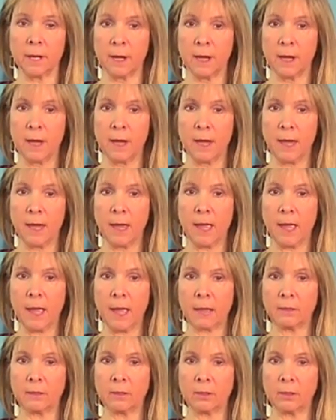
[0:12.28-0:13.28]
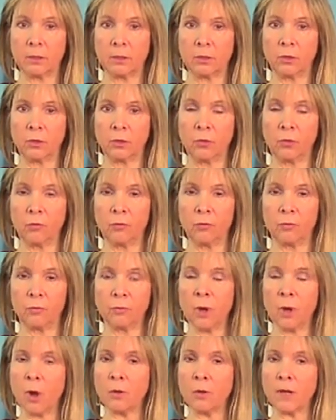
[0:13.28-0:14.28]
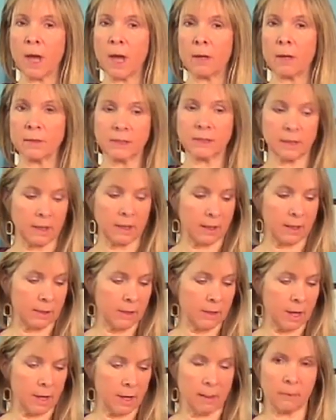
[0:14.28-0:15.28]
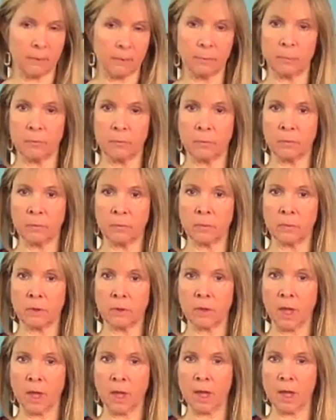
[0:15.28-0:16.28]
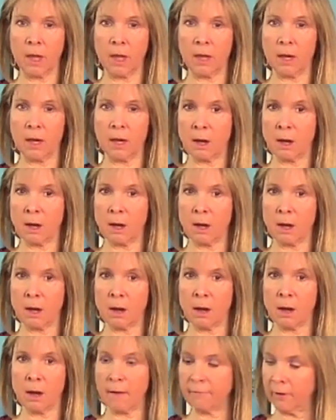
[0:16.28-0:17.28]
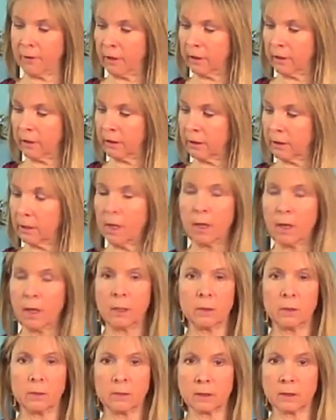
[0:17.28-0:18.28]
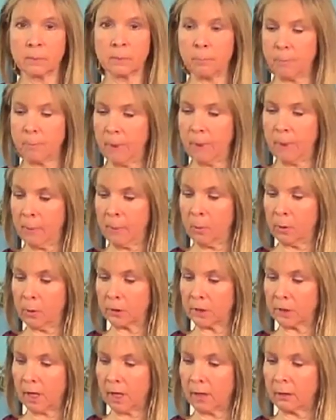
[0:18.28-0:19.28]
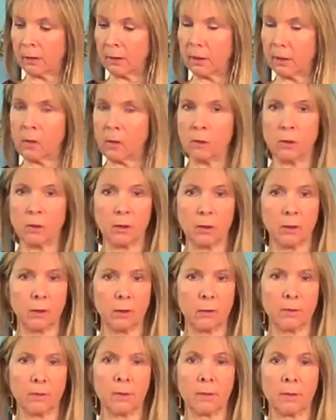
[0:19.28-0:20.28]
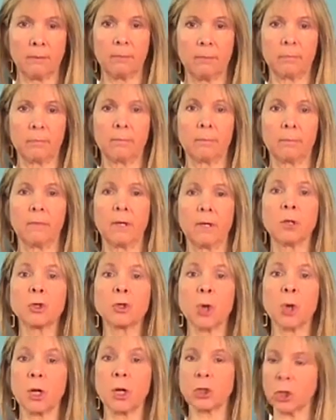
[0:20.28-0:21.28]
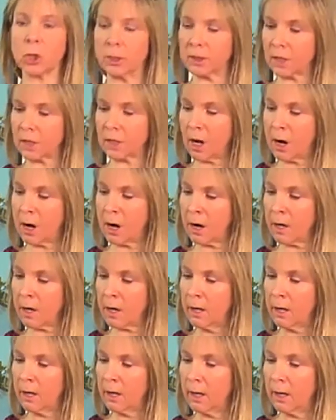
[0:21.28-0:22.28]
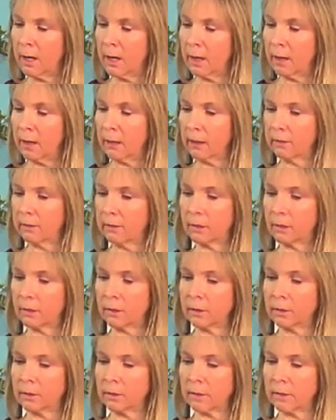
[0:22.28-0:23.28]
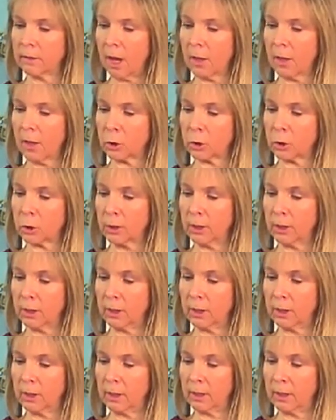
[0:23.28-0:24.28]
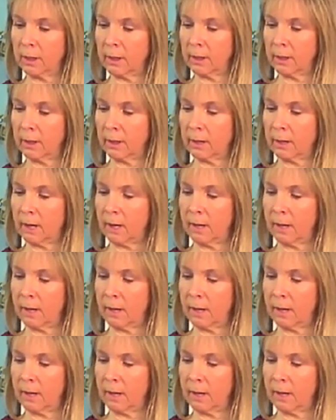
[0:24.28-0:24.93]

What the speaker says: and you've no doubt seen them. They are often, people will tell you, the instructions are to touch the uh,